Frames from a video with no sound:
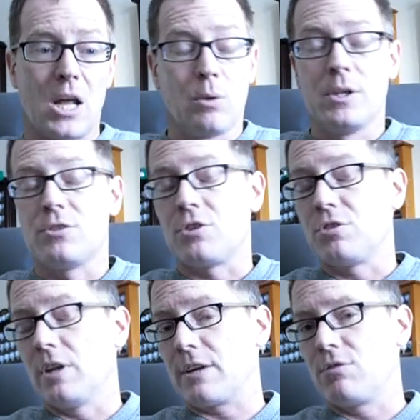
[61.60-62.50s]
only is the
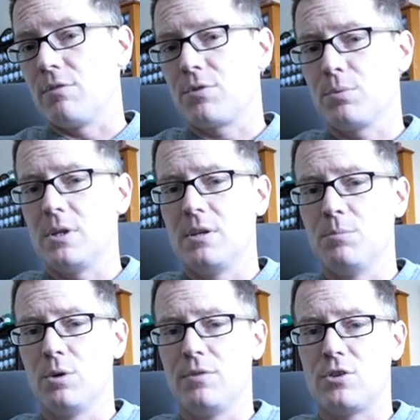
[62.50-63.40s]
selection of 3D
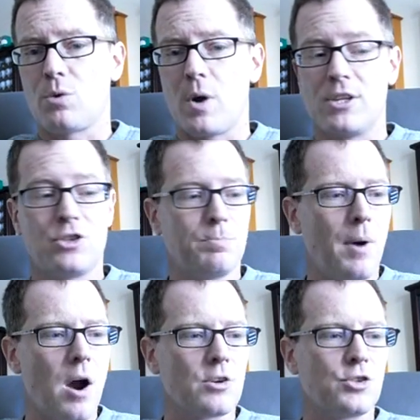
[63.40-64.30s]
movies quite
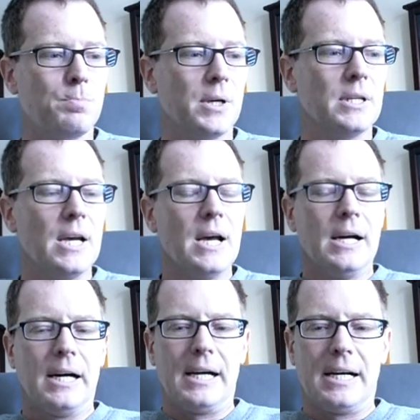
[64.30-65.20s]
sparse, but
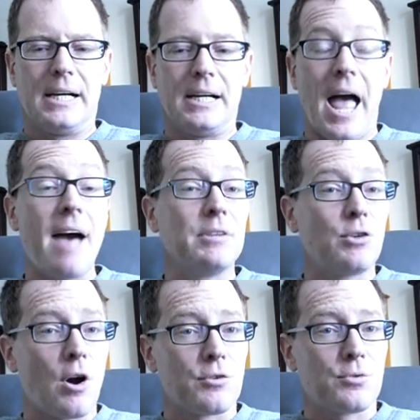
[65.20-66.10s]

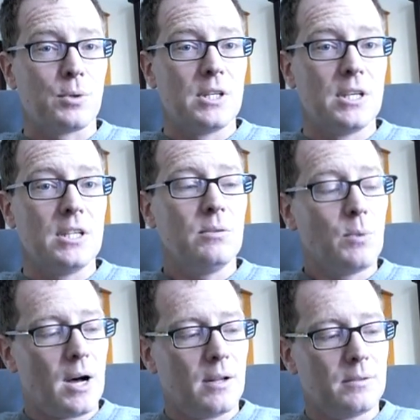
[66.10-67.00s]
Avatar 3D,
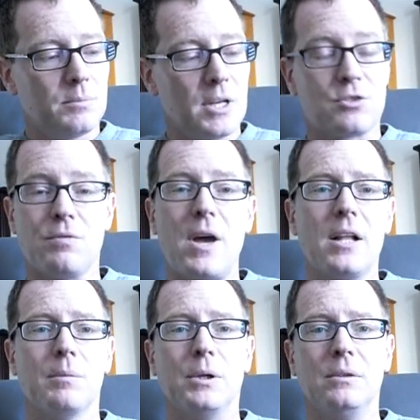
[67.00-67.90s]
well, it's
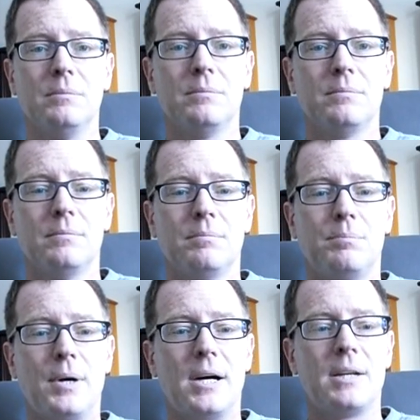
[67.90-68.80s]
available,
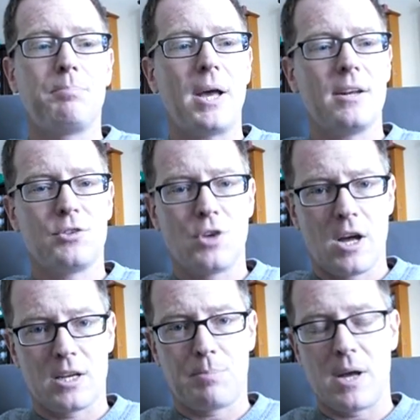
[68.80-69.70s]
but
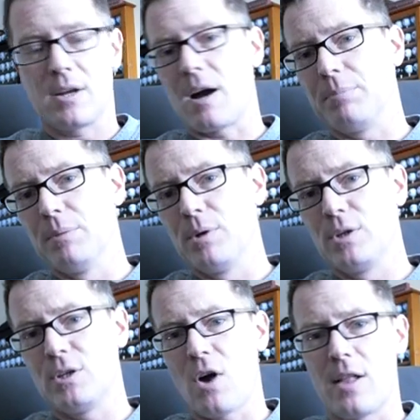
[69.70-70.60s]
Panasonic paid a couple of $1
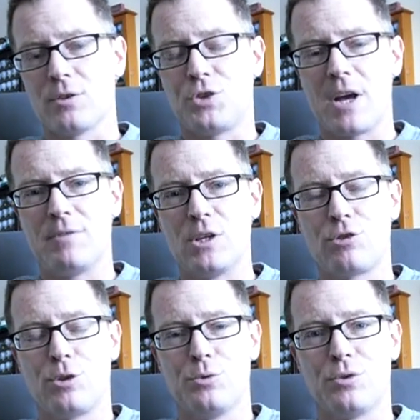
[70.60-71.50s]
million to have the
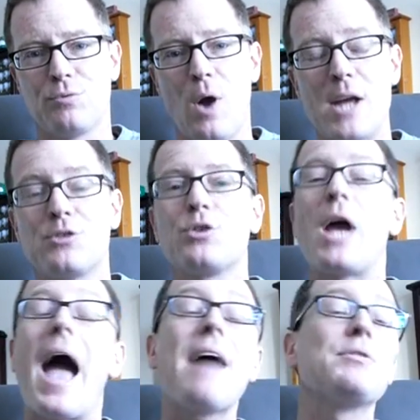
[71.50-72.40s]
exclusive rights, so
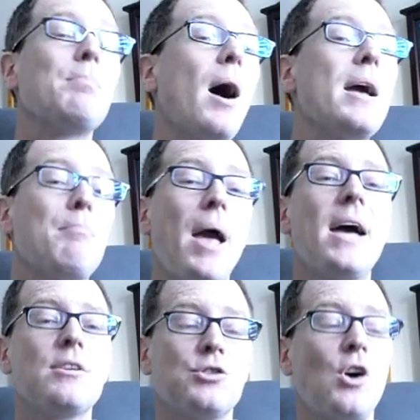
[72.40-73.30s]
you have to buy a
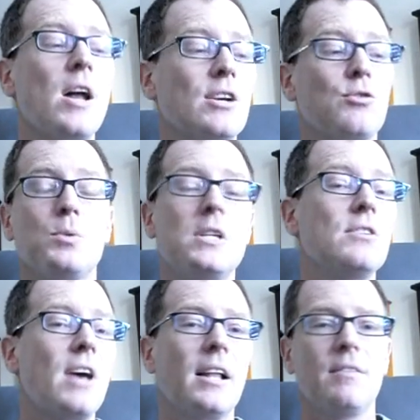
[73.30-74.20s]
Panasonic
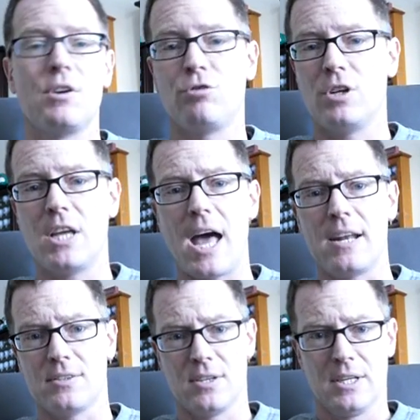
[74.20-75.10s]
3D television to get it.